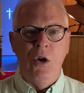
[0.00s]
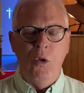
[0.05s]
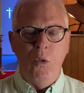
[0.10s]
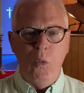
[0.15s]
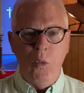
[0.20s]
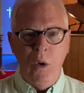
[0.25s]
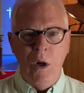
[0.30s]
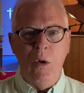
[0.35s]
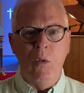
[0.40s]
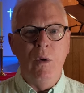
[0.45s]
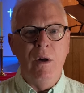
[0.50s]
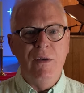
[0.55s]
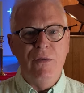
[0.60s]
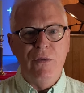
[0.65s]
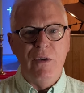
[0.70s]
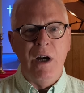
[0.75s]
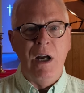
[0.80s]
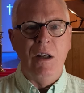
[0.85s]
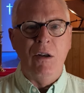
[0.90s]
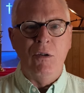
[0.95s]
Will we
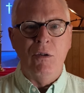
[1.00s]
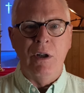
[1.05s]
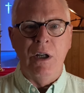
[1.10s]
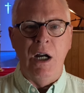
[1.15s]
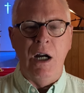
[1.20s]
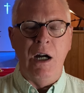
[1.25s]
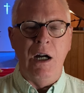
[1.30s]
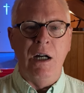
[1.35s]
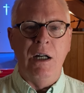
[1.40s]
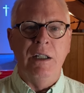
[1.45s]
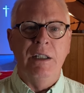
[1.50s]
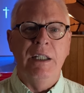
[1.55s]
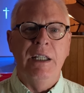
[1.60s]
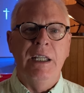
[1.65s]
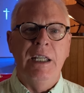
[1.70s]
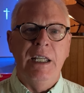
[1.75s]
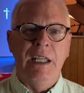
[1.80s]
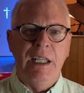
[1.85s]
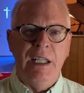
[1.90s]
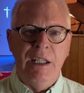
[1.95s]
follow God
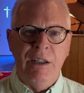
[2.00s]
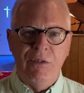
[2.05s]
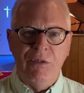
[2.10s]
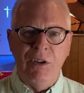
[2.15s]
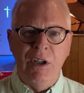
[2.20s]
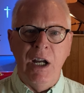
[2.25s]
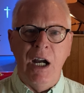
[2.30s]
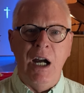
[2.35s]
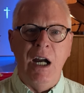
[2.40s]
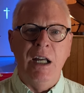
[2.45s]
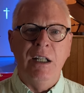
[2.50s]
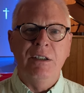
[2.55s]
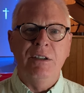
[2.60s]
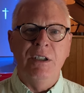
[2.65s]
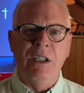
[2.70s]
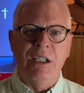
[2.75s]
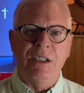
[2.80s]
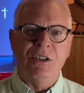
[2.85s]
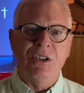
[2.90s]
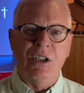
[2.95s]
if God
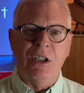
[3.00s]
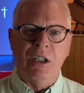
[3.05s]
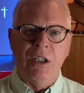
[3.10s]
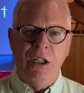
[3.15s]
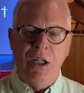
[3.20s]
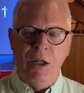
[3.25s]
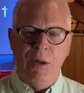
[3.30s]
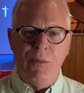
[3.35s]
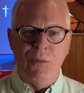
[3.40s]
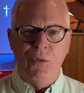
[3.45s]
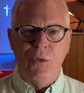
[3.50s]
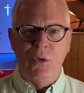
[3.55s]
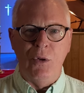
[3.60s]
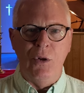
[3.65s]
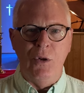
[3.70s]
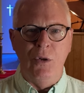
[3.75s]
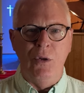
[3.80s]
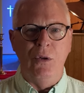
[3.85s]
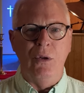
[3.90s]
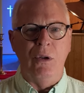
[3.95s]
doesn't come
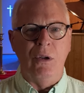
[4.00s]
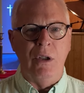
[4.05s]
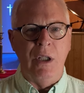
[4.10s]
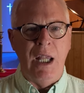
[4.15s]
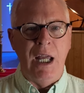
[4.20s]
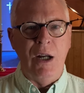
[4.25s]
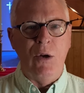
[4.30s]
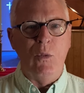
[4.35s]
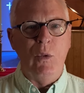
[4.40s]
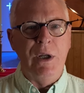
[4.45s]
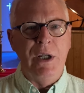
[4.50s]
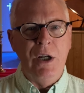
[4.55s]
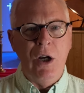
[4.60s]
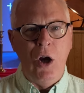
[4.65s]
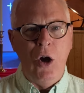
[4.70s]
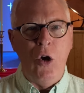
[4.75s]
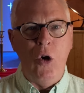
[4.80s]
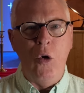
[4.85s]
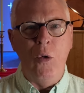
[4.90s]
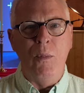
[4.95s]
through like we
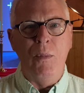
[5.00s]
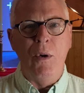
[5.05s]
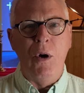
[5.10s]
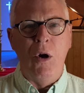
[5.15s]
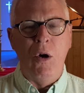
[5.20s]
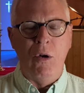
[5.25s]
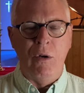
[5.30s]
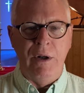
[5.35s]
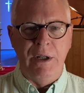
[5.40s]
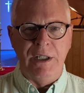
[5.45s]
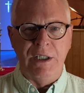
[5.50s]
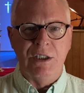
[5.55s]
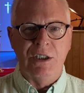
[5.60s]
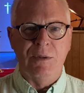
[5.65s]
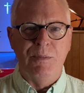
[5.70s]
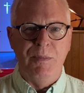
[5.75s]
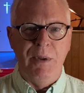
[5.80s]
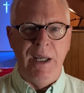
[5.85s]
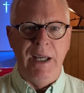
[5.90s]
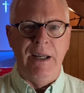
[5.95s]
hope or
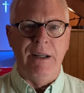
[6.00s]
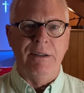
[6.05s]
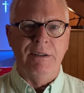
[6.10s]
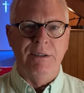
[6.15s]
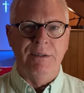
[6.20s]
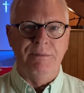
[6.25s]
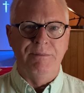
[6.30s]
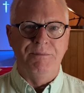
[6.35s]
expect?